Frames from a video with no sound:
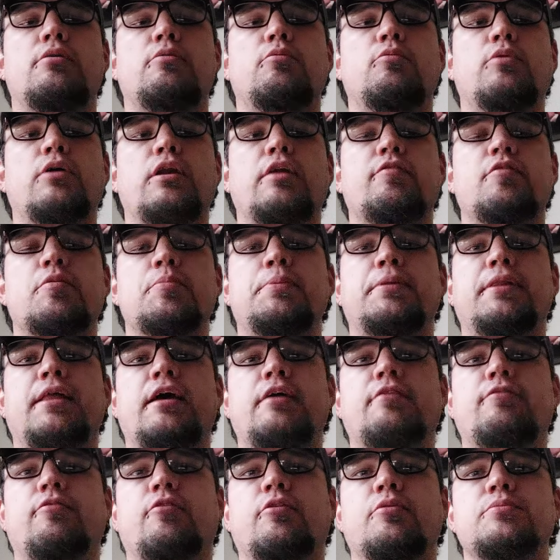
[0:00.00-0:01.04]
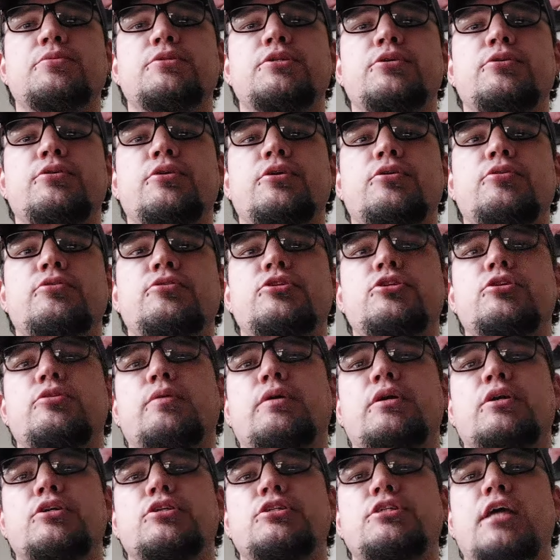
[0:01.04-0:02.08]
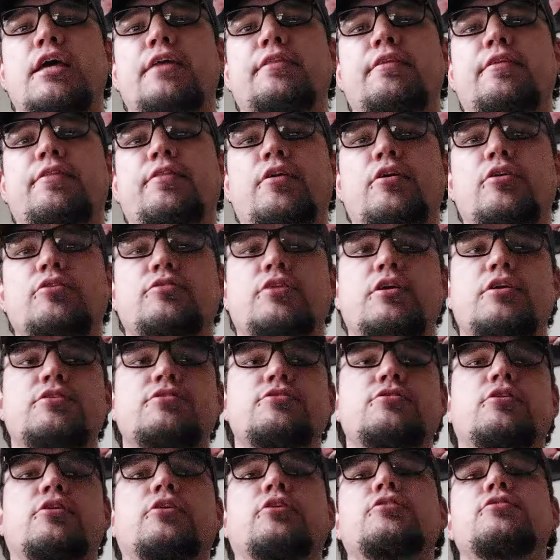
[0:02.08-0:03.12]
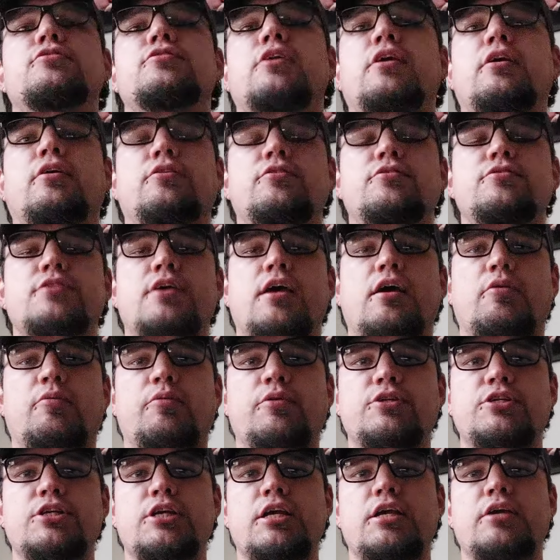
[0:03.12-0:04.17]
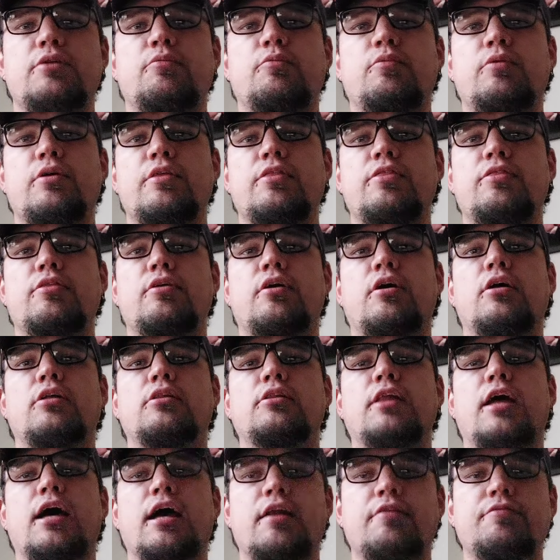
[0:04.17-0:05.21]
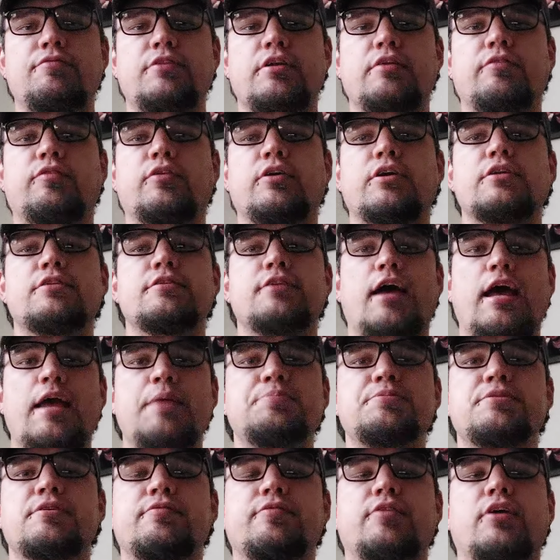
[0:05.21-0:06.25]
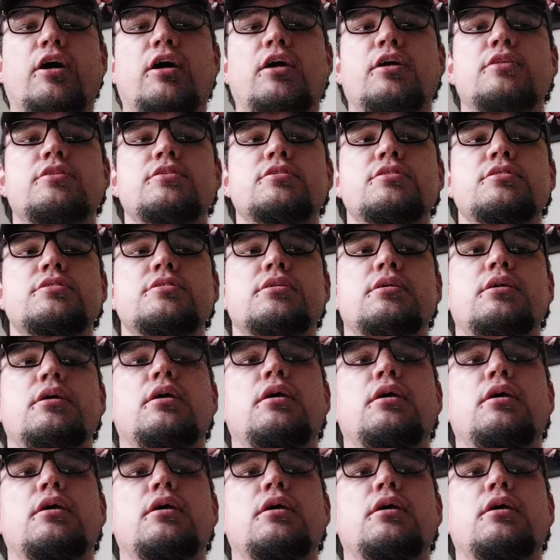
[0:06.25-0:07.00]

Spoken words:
whatever platforms you use. You understand that there's a certain skill set which with a lot of different types of guns.